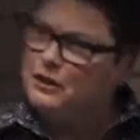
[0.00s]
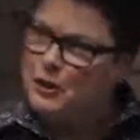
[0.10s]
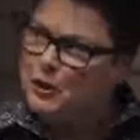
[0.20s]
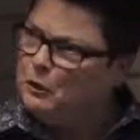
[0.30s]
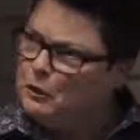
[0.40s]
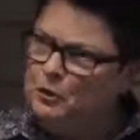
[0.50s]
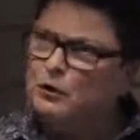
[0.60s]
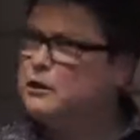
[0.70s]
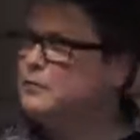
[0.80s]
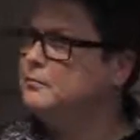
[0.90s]
you know,
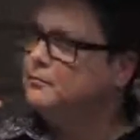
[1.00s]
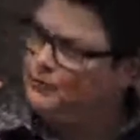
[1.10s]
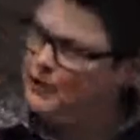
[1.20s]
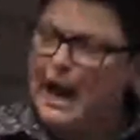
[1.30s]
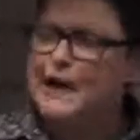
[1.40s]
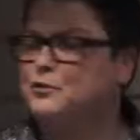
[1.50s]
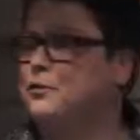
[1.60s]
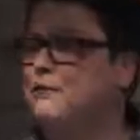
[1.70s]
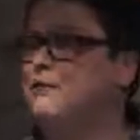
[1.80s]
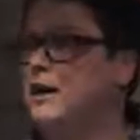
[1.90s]
your tax
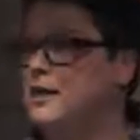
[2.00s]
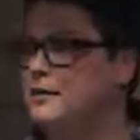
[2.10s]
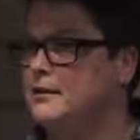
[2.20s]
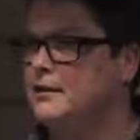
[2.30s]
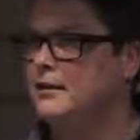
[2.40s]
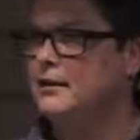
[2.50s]
refund.